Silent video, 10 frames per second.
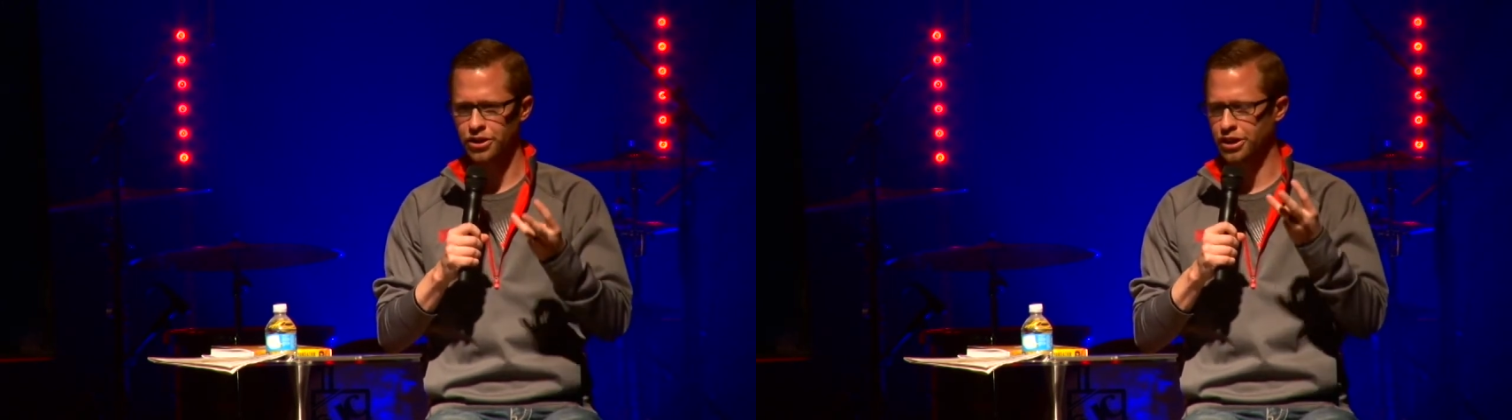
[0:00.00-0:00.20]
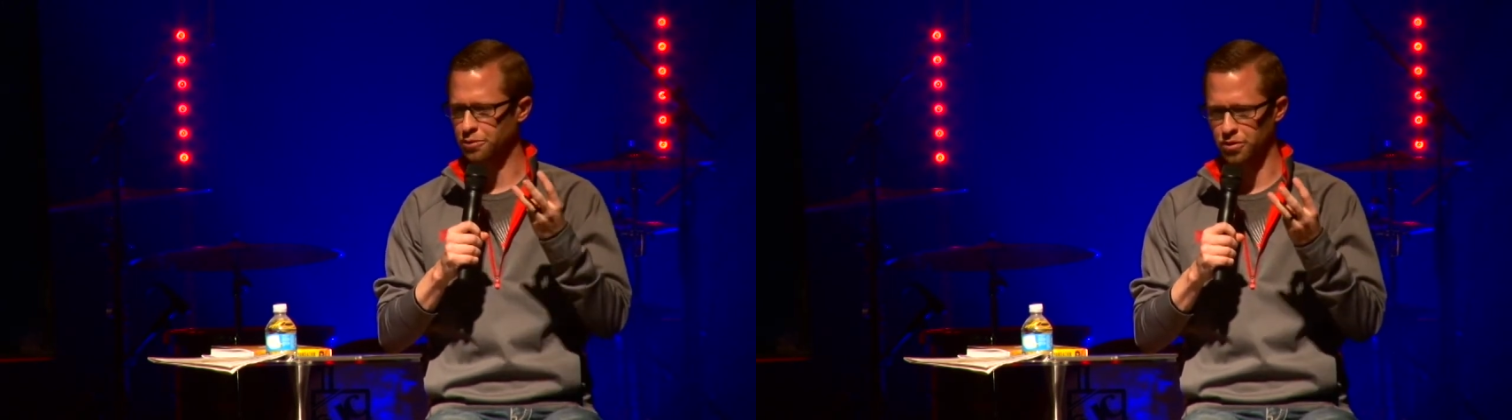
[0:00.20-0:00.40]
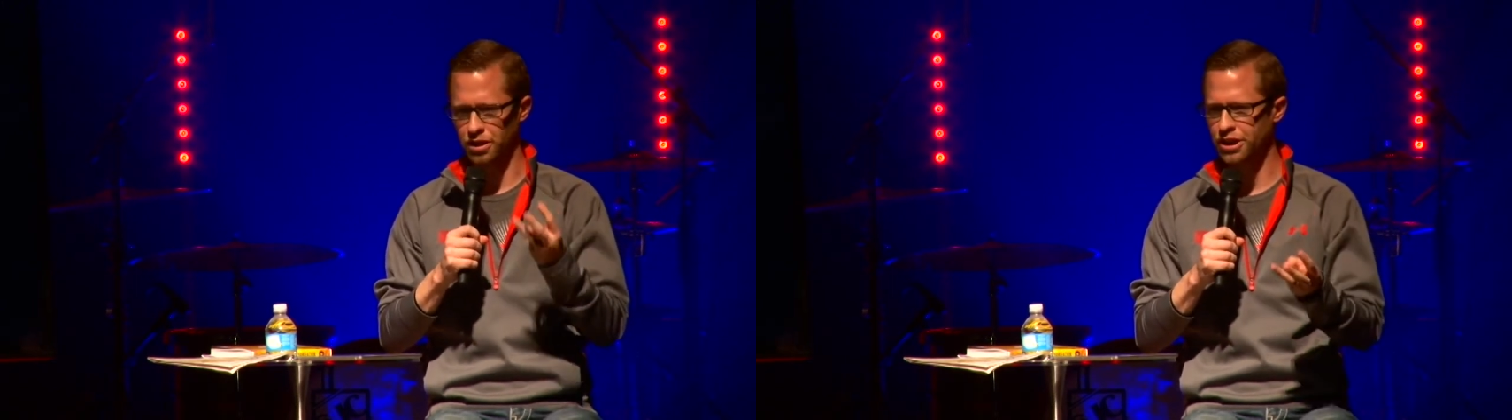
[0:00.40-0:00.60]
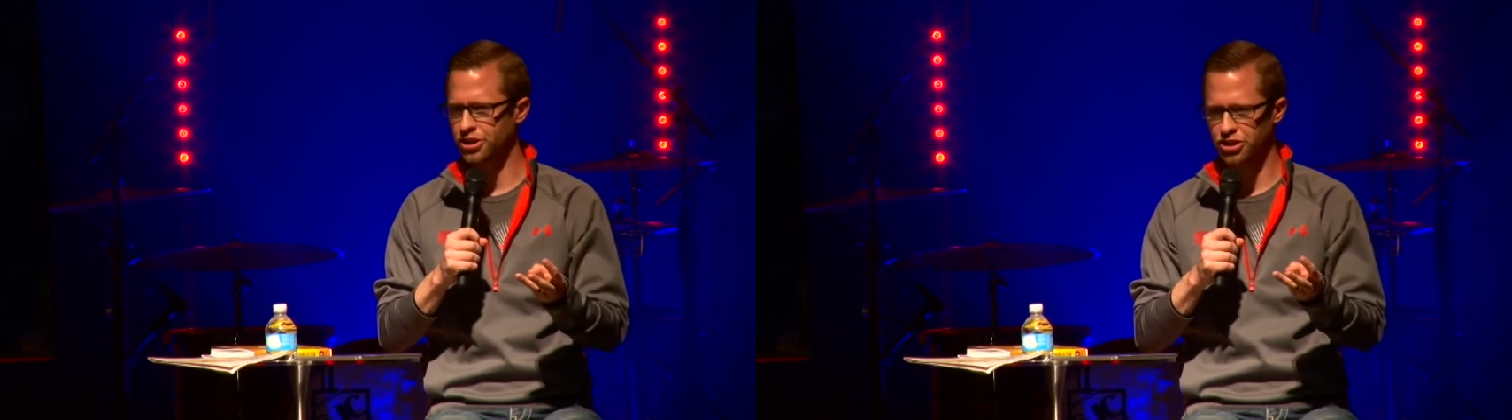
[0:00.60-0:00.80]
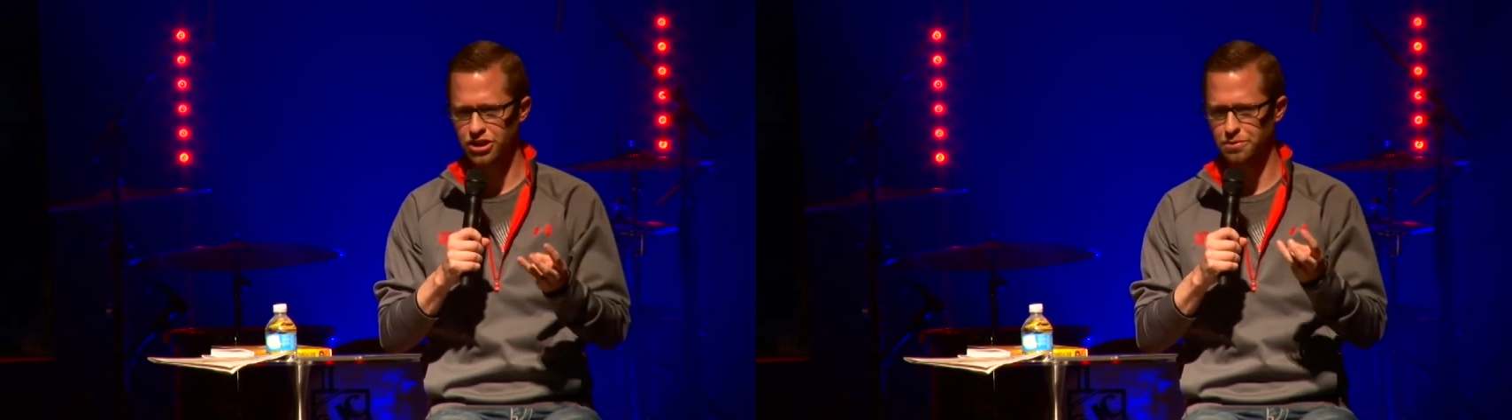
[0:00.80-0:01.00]
you get
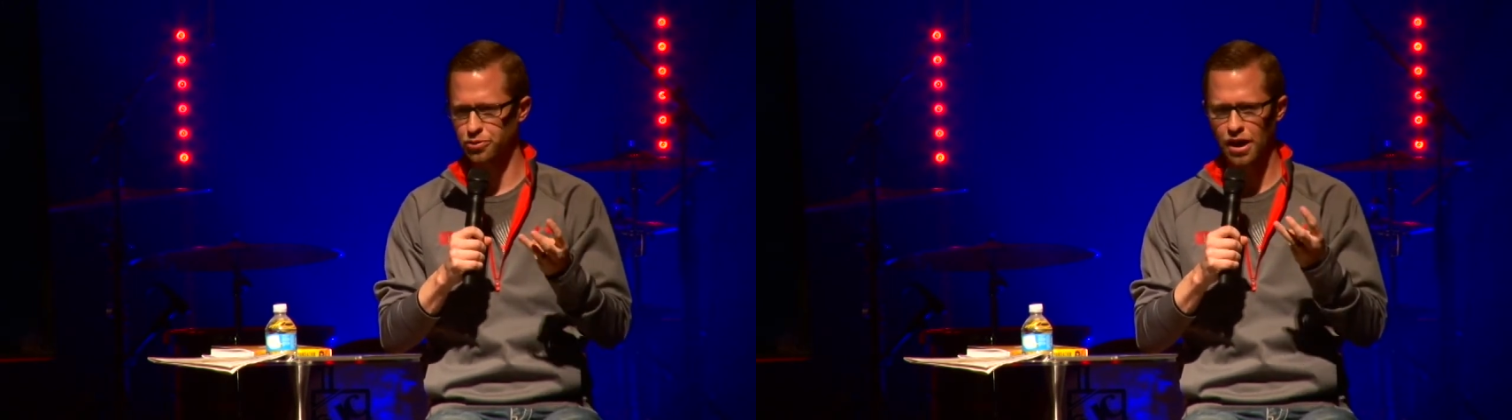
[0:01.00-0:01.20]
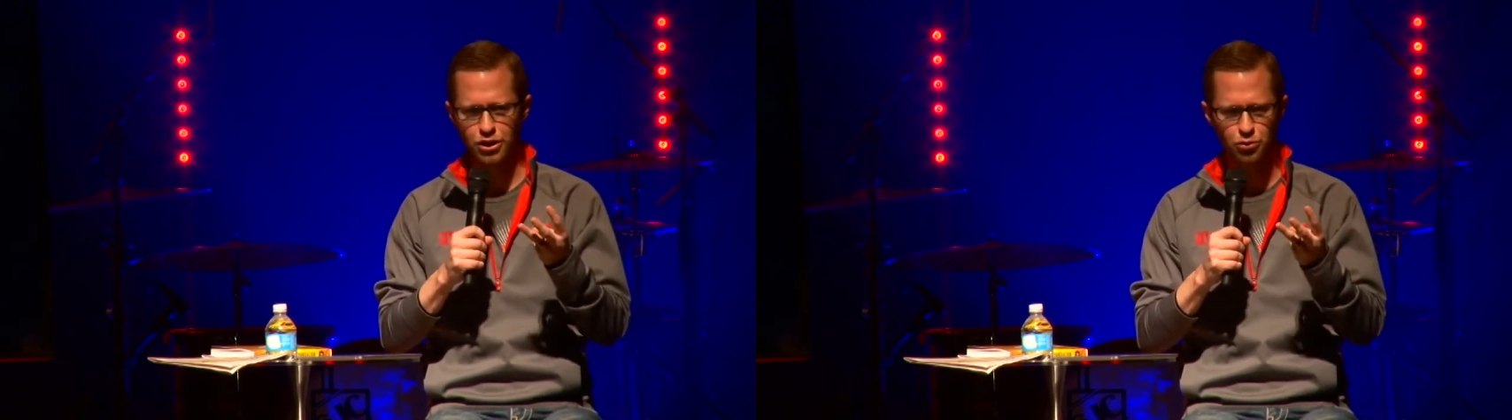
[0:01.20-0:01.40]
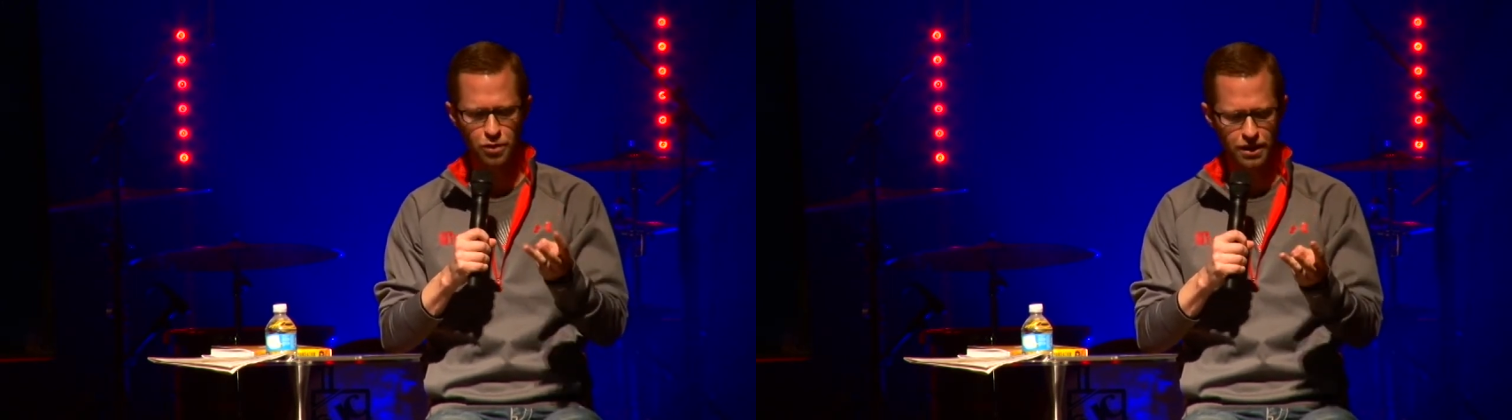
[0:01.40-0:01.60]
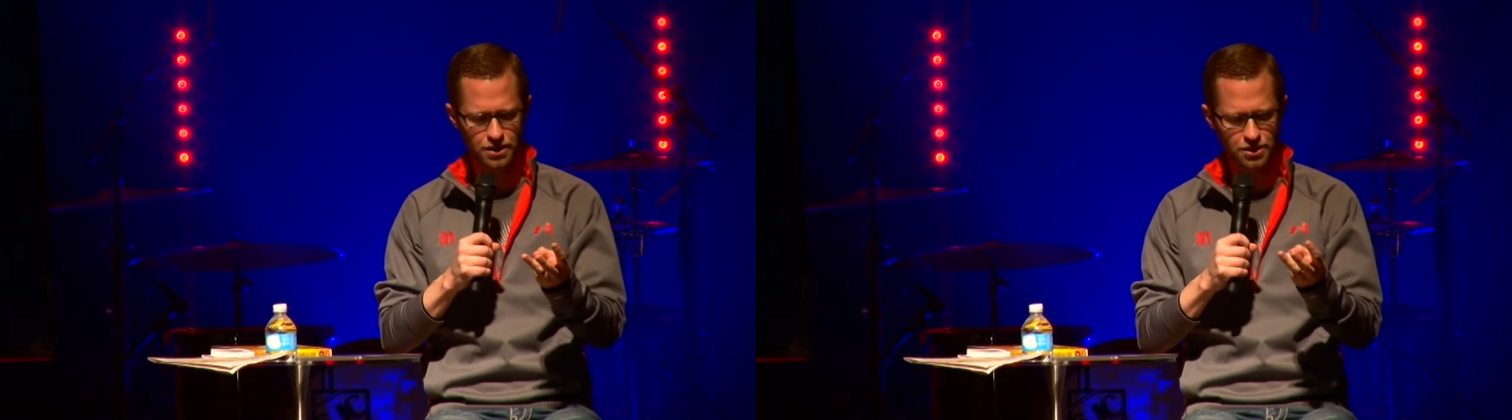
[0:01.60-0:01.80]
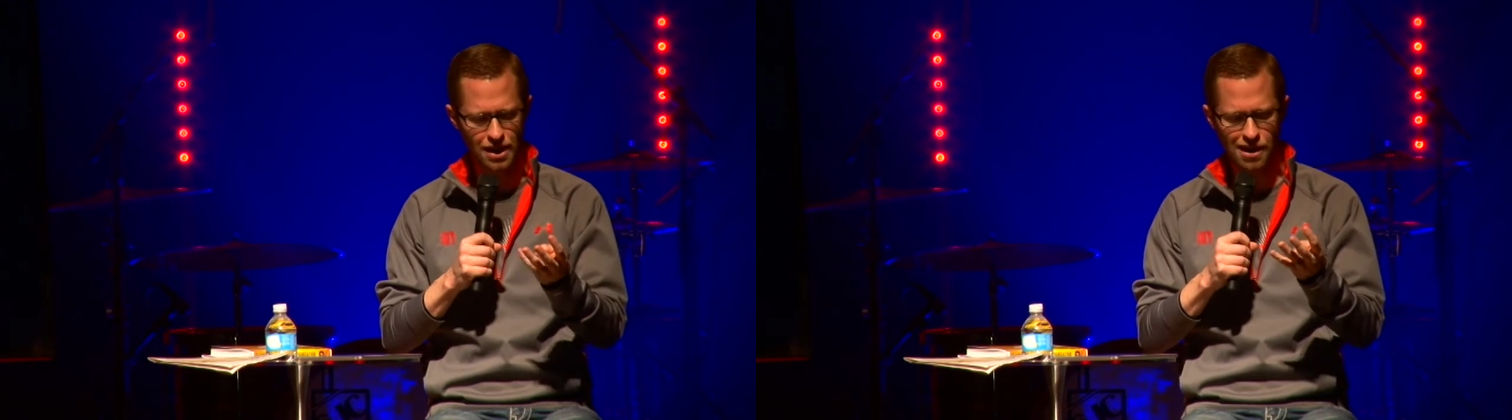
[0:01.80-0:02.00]
relationships right, you
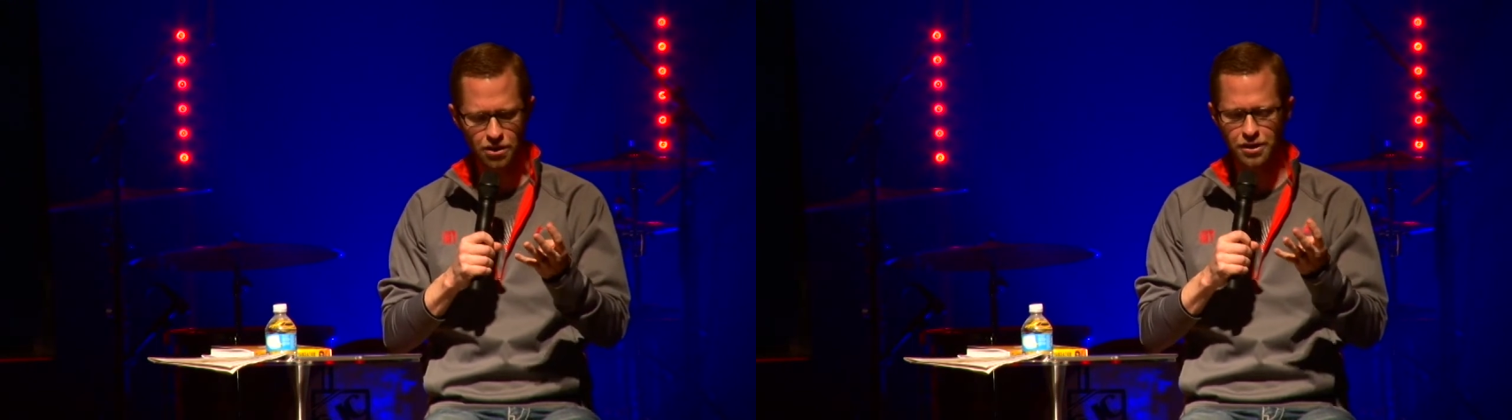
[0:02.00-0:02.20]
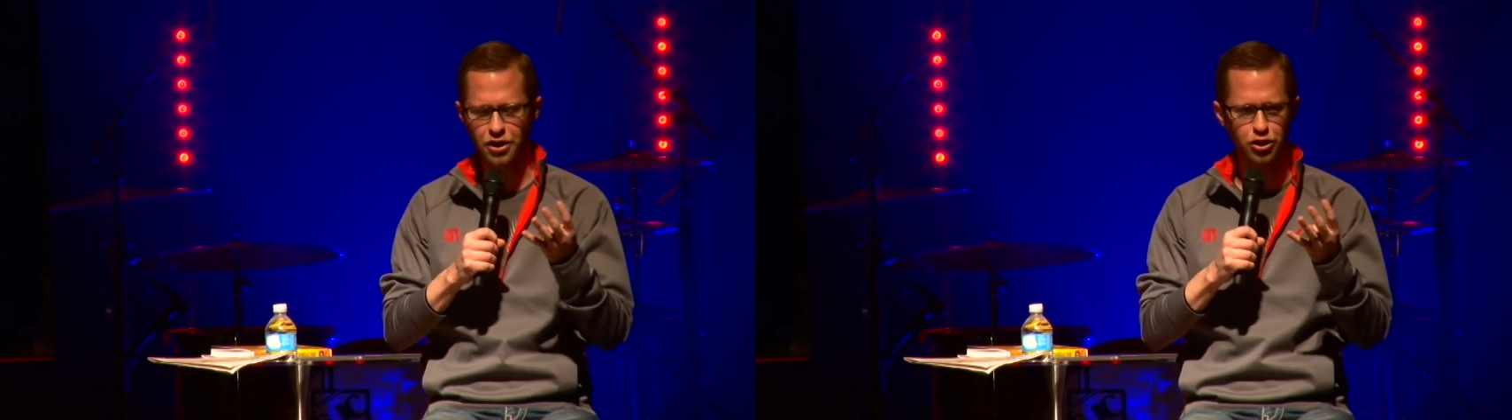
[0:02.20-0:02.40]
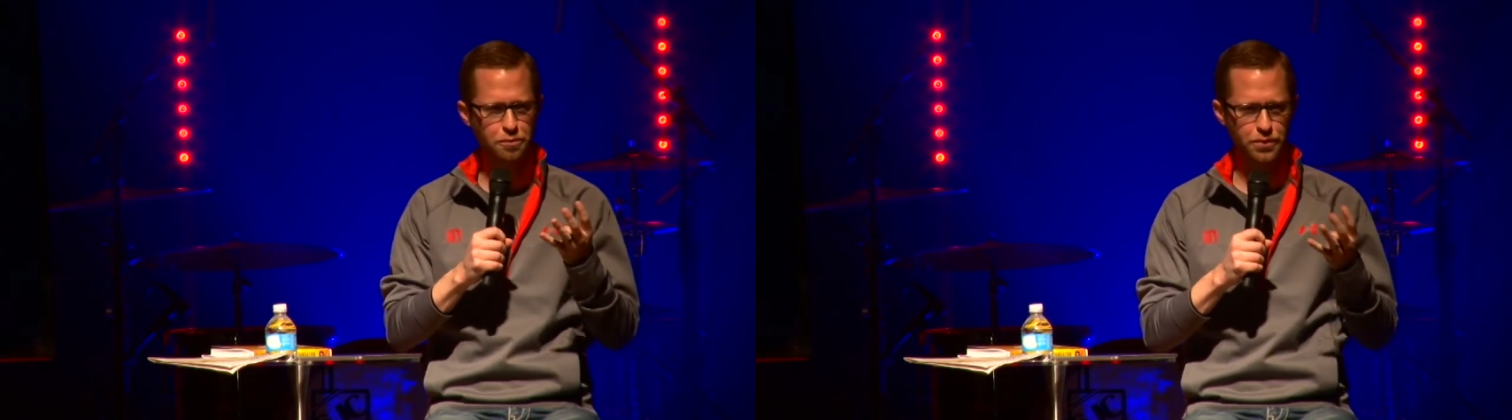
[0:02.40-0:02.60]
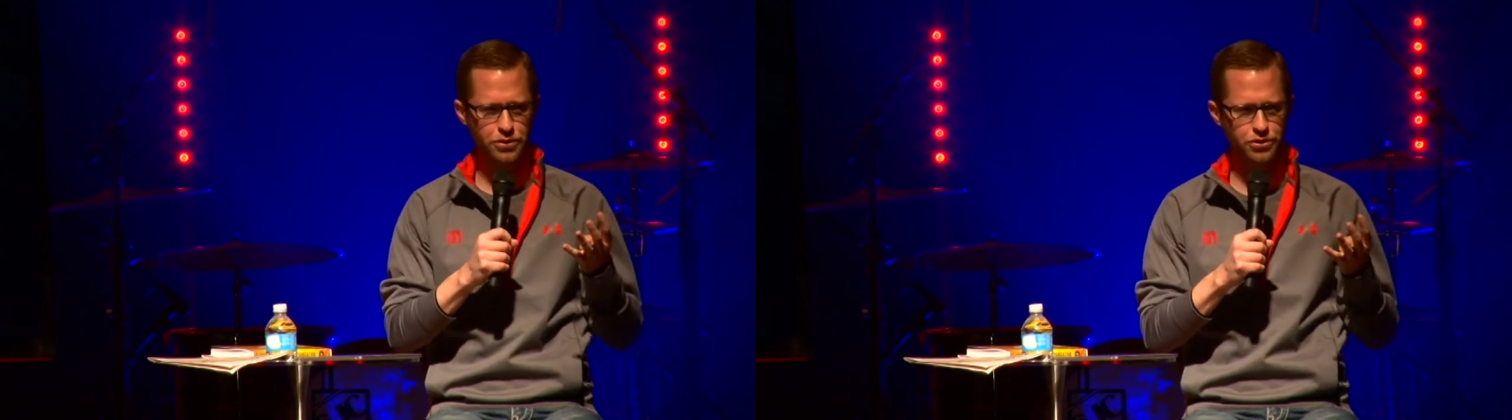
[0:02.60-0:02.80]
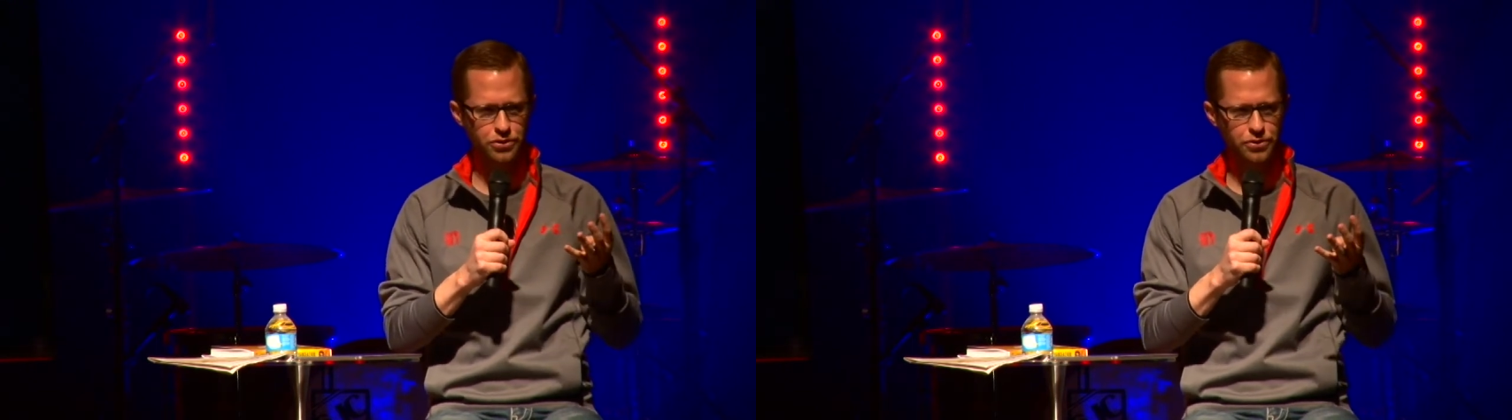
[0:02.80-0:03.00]
reconcile, and then you
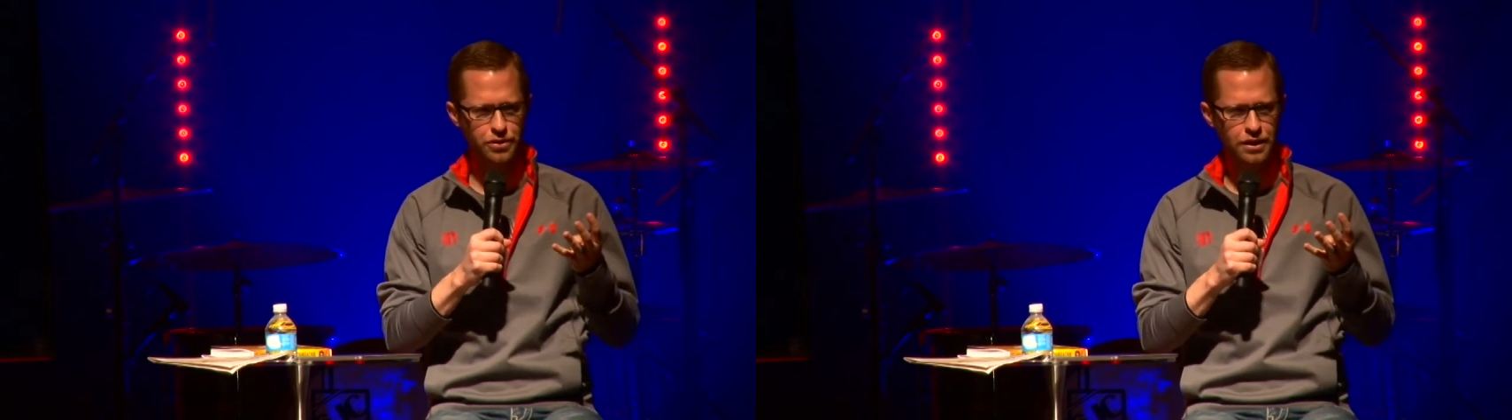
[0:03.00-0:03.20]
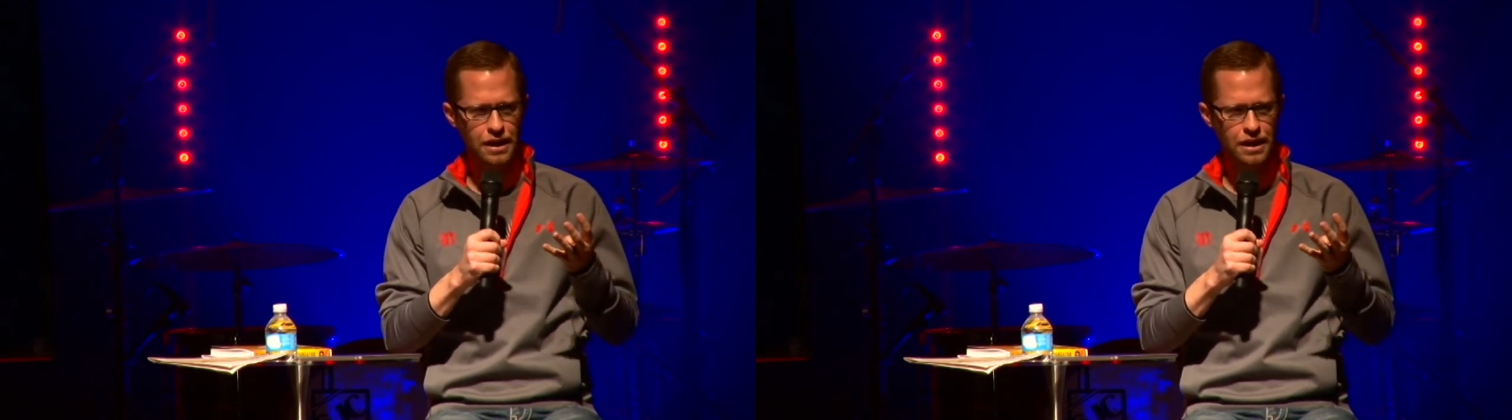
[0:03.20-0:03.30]
pursue.